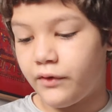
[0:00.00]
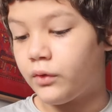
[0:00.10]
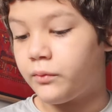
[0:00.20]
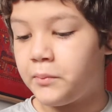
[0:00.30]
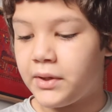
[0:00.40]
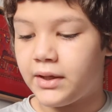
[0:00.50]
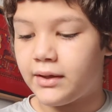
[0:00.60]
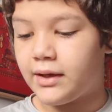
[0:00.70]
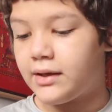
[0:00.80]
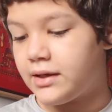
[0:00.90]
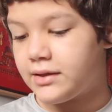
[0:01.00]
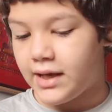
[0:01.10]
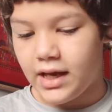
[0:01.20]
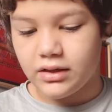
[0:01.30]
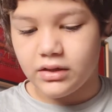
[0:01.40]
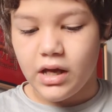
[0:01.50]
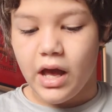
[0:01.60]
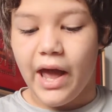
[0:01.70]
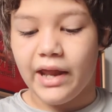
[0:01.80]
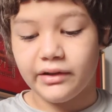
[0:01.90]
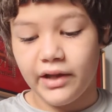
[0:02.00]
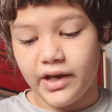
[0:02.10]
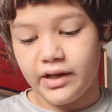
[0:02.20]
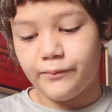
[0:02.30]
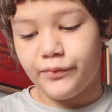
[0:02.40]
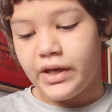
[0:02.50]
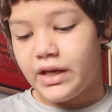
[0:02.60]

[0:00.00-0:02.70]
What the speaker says: felt big in his head, and Lion,